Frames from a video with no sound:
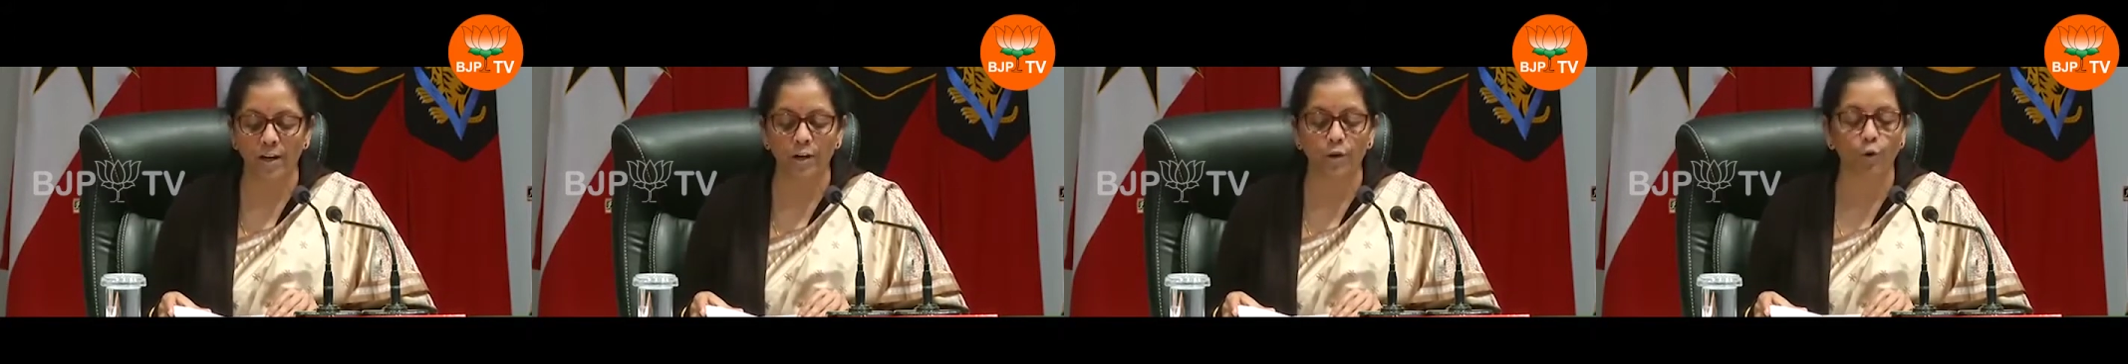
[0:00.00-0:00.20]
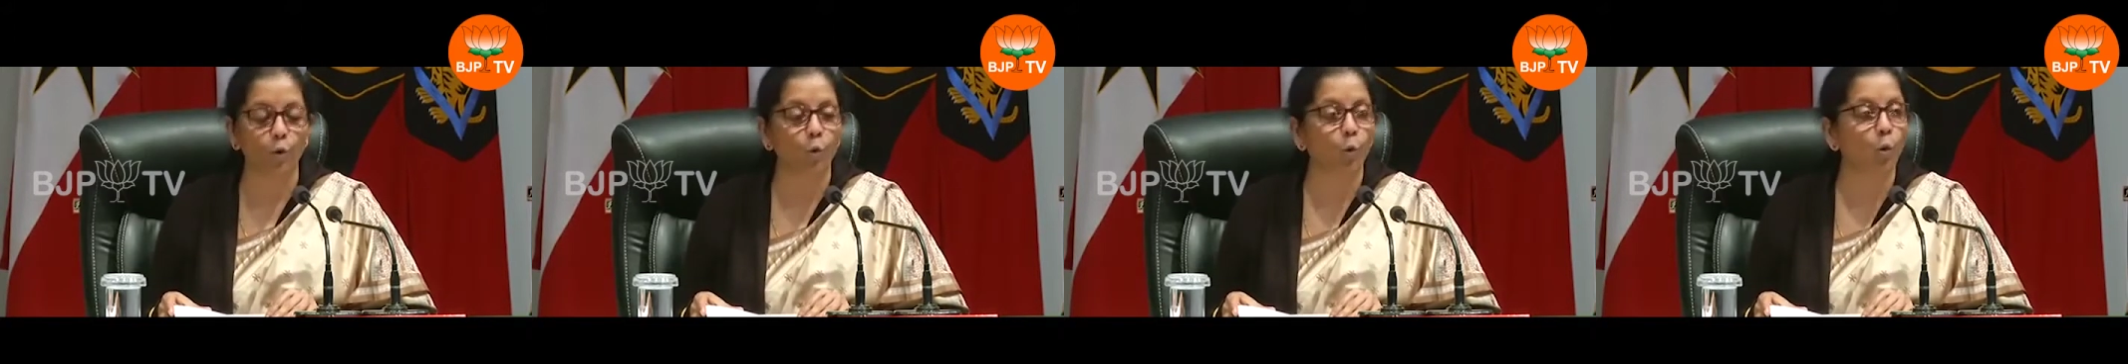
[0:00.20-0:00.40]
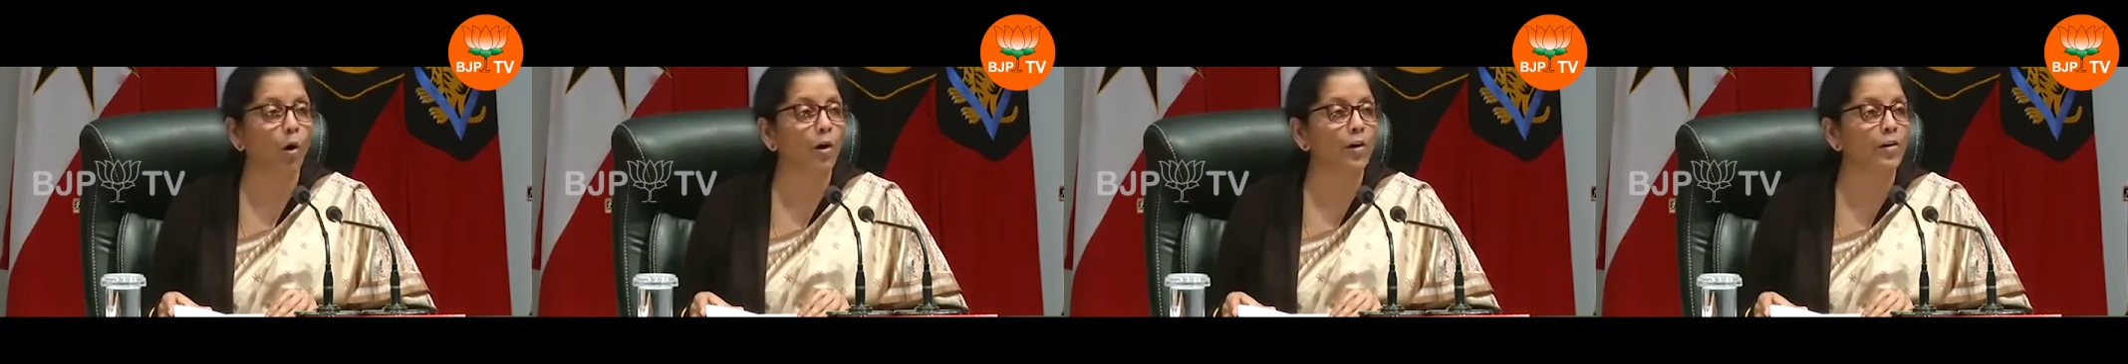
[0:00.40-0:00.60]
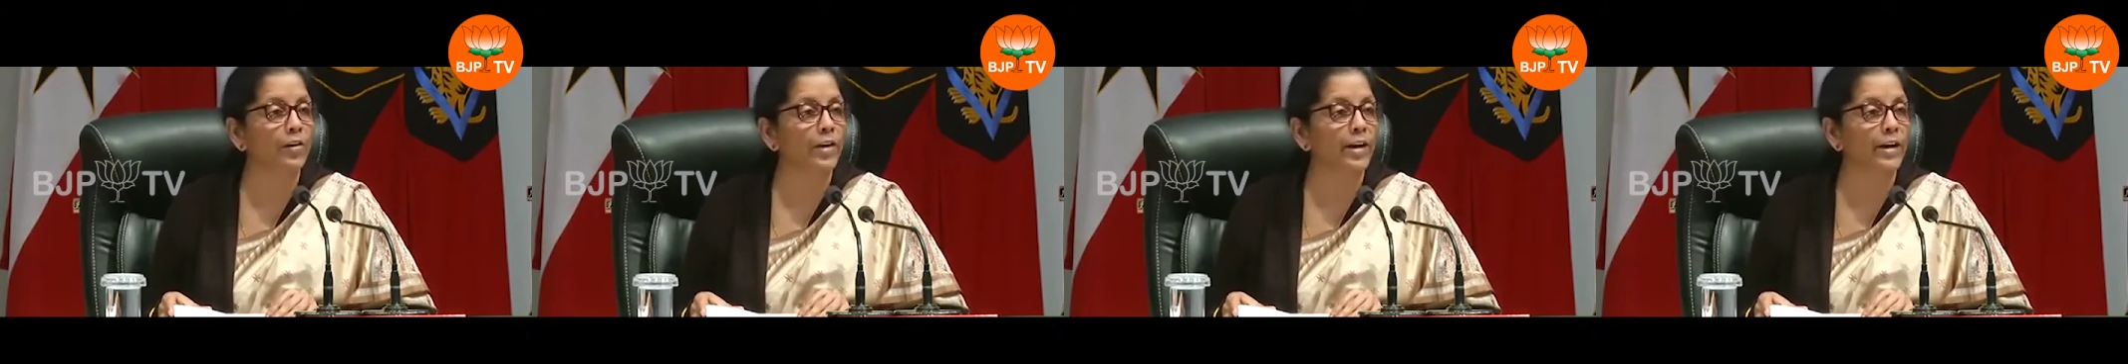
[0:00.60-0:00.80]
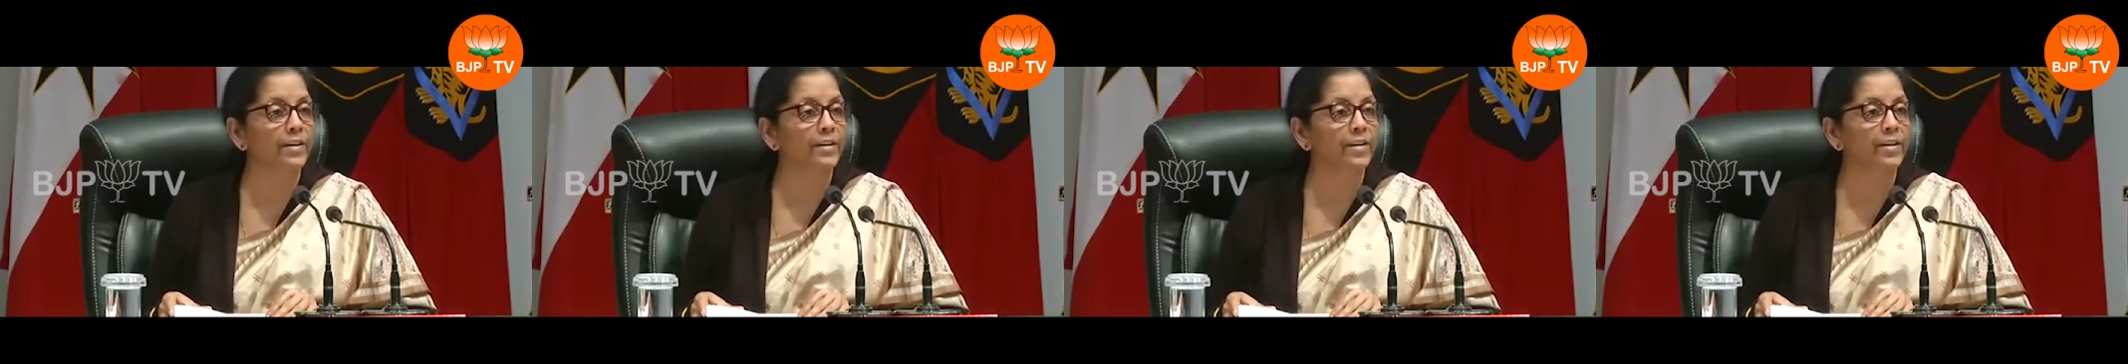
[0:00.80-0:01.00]
a
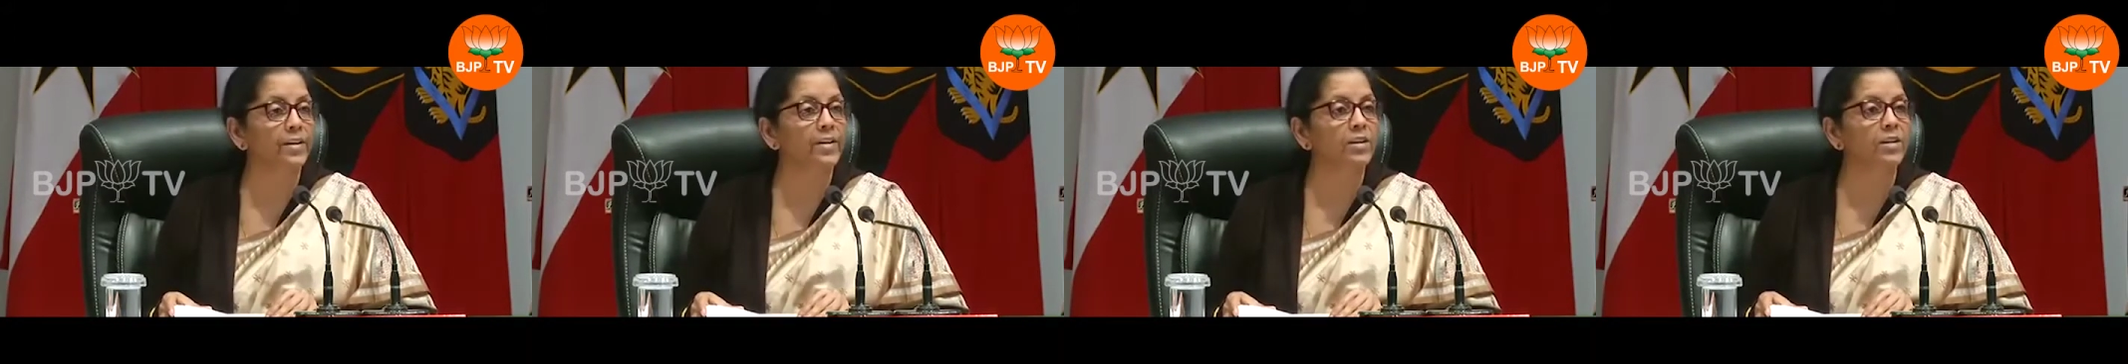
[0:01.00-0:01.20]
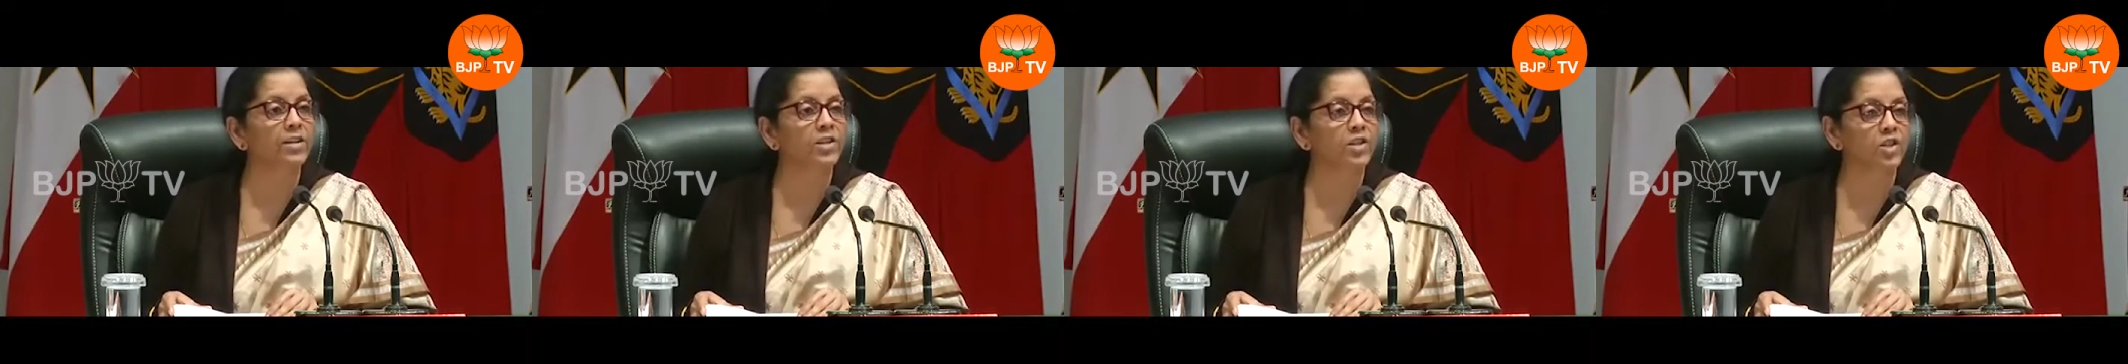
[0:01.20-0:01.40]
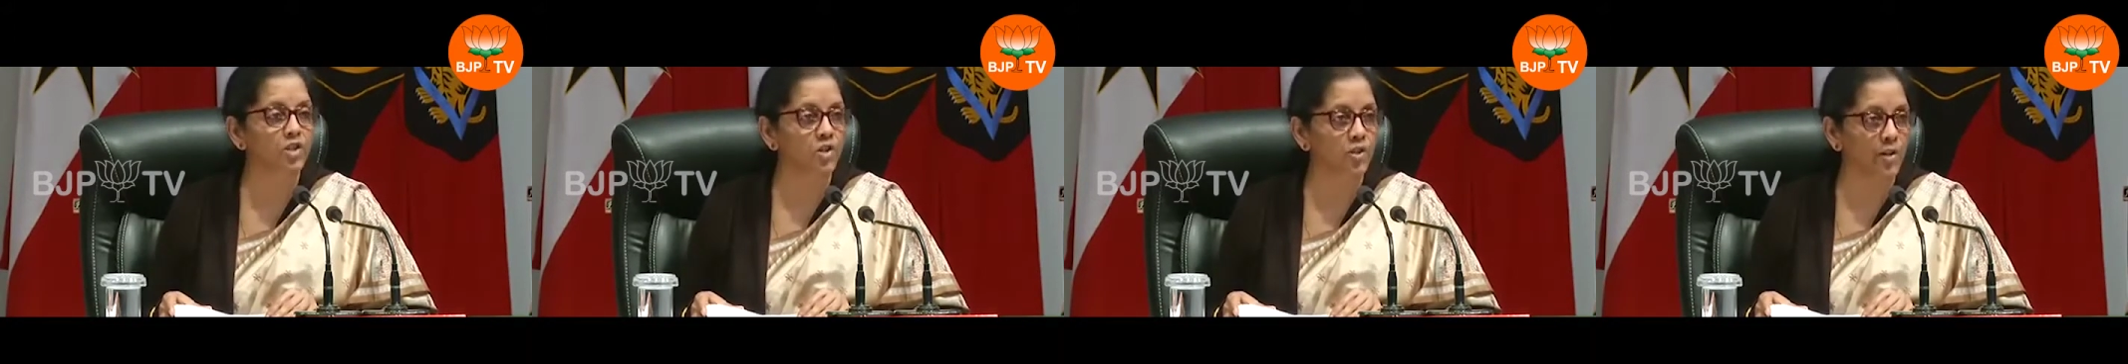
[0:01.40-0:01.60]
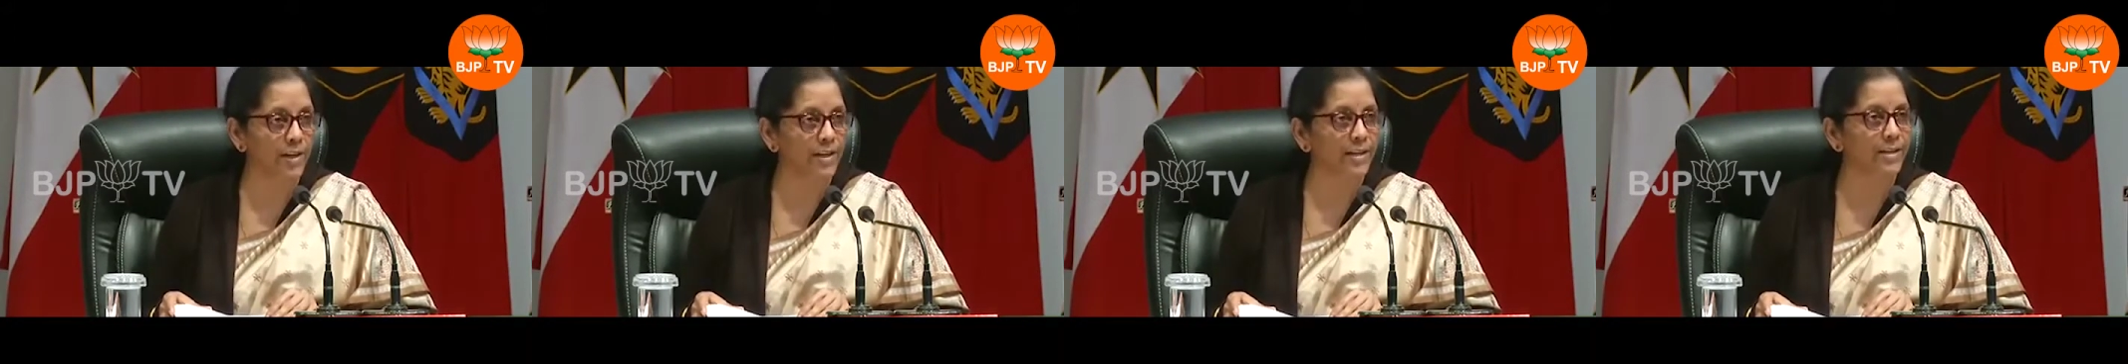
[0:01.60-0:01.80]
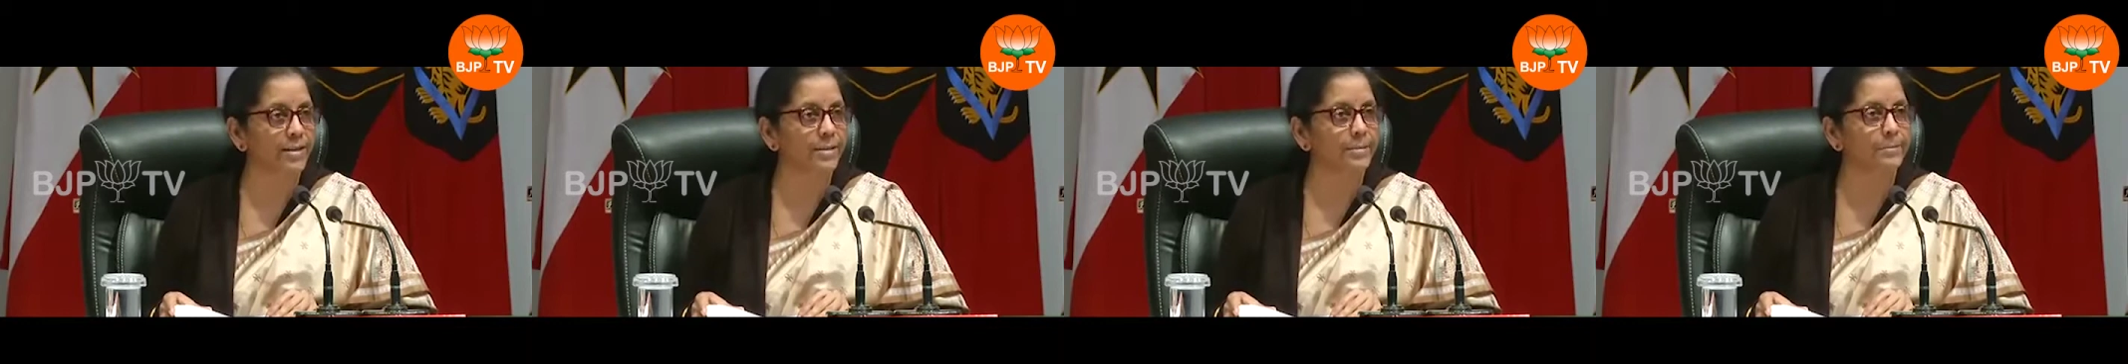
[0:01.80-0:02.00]
coordinated
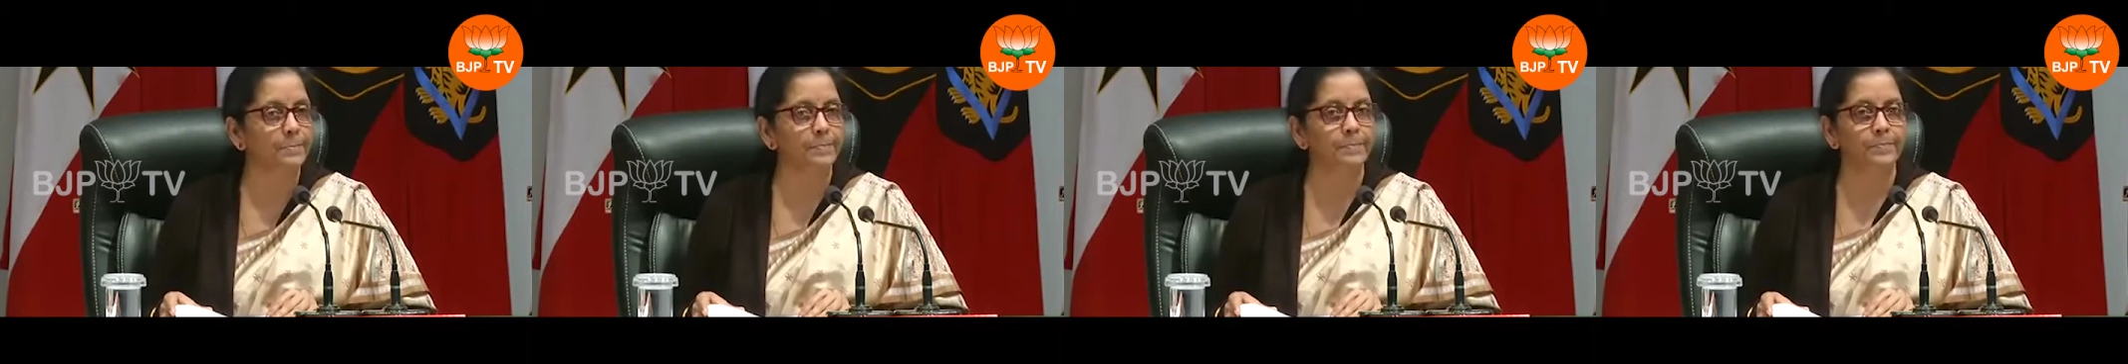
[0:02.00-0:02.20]
strike.